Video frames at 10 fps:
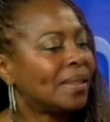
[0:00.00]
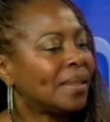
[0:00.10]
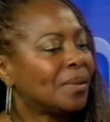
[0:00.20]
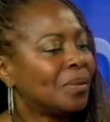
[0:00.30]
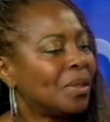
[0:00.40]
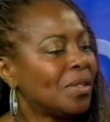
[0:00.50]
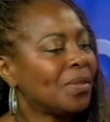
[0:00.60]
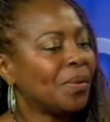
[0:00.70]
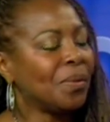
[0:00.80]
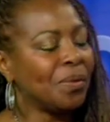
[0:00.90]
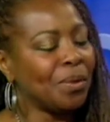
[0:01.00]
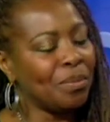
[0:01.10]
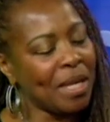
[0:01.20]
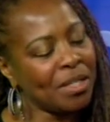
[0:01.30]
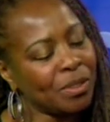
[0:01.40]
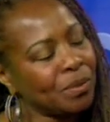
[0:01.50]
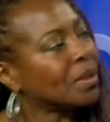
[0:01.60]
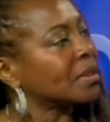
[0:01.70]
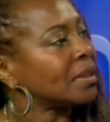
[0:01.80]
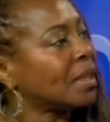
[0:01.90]
uh, one of the, the major
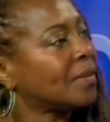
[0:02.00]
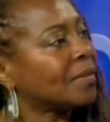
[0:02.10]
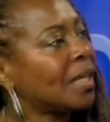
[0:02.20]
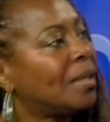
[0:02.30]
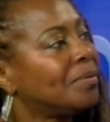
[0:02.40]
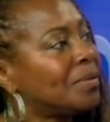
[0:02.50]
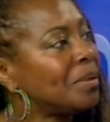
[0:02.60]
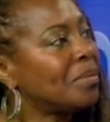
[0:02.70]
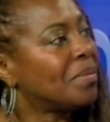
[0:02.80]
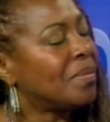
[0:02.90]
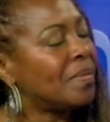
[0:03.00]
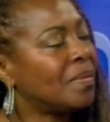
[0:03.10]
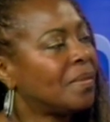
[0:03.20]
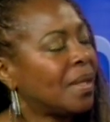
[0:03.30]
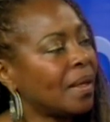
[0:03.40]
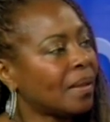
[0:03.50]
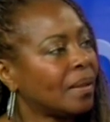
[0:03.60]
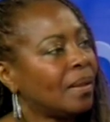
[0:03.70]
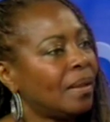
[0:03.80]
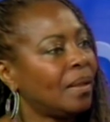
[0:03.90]
works that have come from there
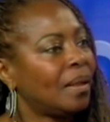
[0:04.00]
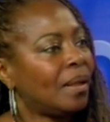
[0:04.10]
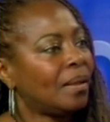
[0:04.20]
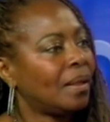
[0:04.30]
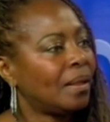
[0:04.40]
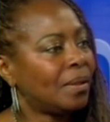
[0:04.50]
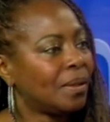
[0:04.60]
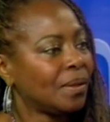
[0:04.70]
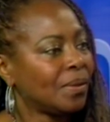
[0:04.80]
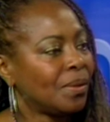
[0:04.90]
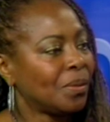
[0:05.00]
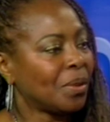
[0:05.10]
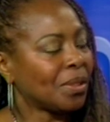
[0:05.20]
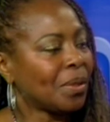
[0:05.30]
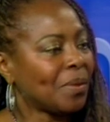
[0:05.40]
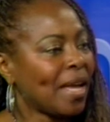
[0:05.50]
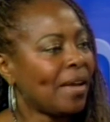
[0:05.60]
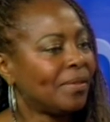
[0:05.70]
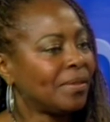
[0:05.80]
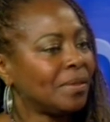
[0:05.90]
and, and the, the work that we
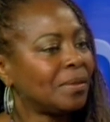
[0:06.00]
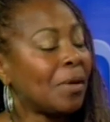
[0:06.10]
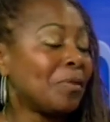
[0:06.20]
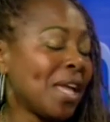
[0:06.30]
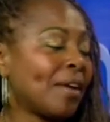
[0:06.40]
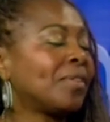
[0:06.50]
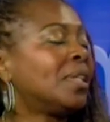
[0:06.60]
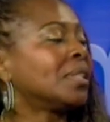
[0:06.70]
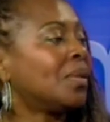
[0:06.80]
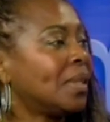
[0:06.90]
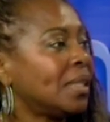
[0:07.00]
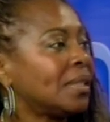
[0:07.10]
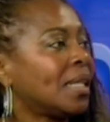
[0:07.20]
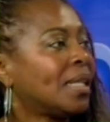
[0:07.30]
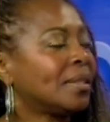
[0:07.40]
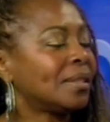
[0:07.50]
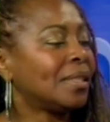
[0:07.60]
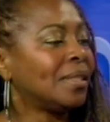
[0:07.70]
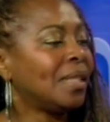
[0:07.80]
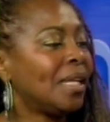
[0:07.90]
have that we have ongoing at the house.
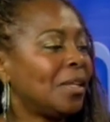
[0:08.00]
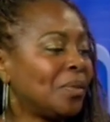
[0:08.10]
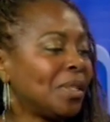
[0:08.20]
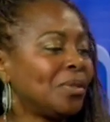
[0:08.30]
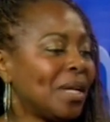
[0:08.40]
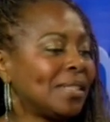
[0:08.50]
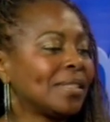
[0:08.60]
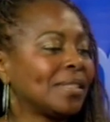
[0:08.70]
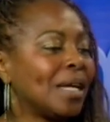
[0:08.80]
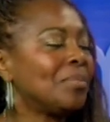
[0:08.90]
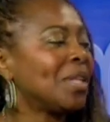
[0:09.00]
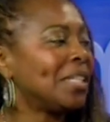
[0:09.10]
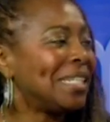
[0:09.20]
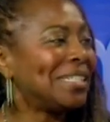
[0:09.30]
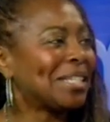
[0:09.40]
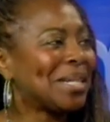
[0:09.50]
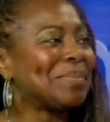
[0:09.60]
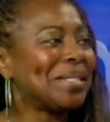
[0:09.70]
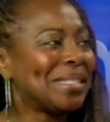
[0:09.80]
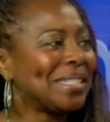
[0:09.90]
And anyone who hasn't come, they need to come
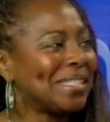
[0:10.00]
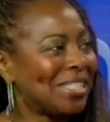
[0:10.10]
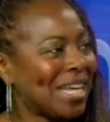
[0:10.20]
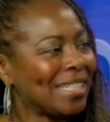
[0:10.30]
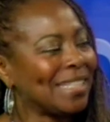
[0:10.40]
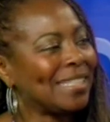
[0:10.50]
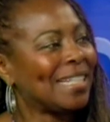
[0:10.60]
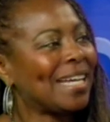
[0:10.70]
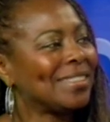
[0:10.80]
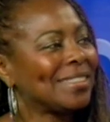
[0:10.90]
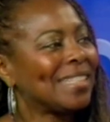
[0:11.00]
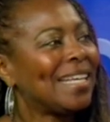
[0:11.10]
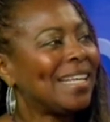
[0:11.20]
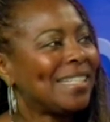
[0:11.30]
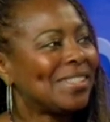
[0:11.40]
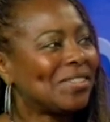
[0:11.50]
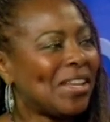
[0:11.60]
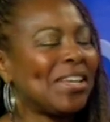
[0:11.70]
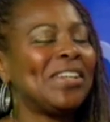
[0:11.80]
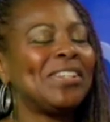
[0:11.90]
and see the Shotgun House
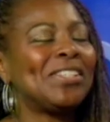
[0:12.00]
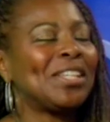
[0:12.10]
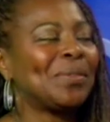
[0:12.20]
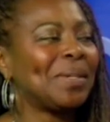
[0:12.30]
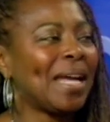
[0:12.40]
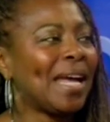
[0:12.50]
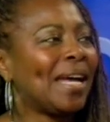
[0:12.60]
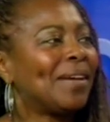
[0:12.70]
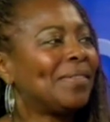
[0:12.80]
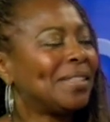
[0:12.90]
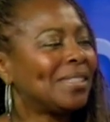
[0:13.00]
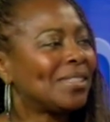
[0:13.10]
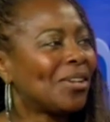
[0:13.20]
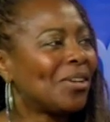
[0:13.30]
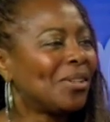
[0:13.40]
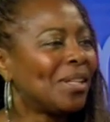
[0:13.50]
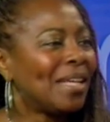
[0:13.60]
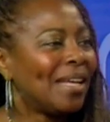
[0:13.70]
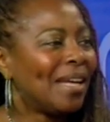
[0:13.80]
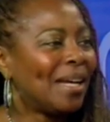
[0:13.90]
stage that we have. And it's all
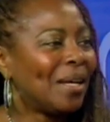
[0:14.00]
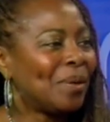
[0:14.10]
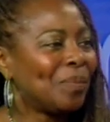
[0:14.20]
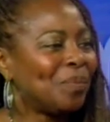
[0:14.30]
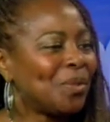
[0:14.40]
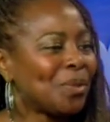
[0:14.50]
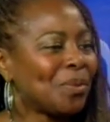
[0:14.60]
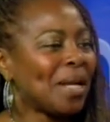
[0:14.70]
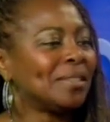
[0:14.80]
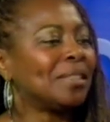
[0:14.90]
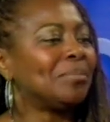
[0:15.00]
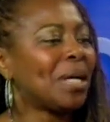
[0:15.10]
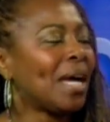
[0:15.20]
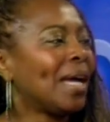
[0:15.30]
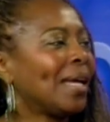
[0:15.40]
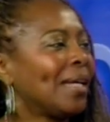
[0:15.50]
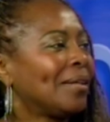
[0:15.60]
um, surrounded by